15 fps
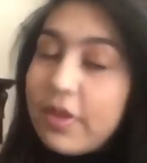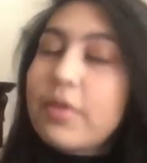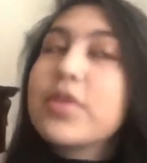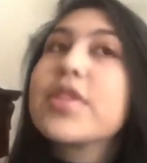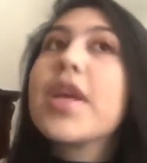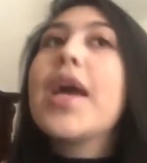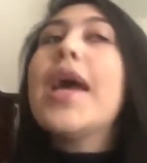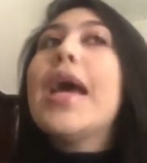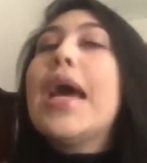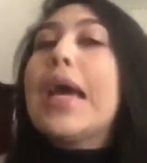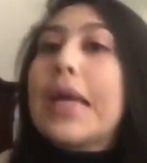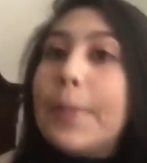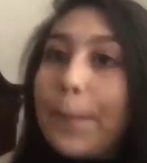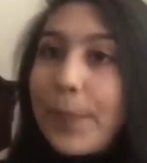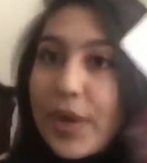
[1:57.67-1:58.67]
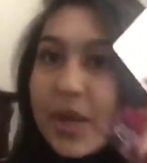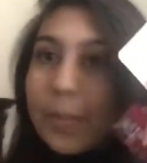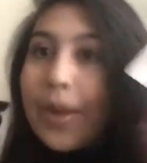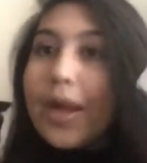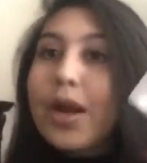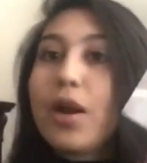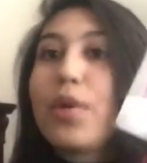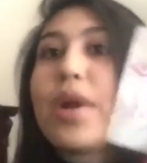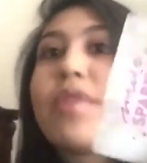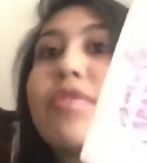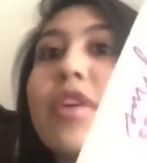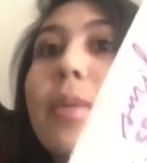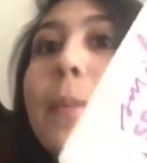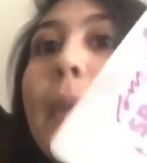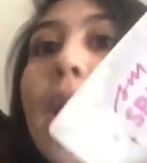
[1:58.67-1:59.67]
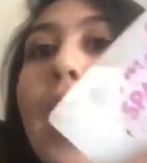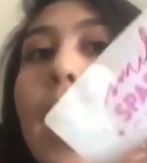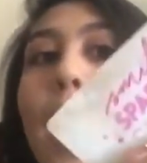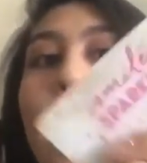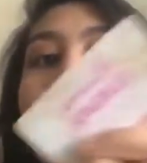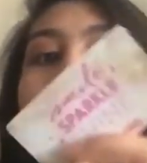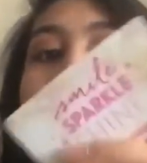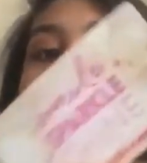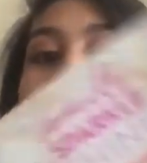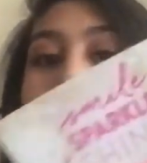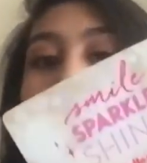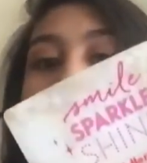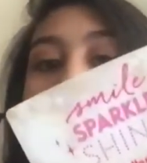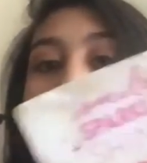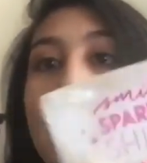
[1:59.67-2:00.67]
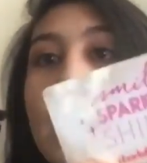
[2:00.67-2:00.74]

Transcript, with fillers: I was putting my hair away from my face.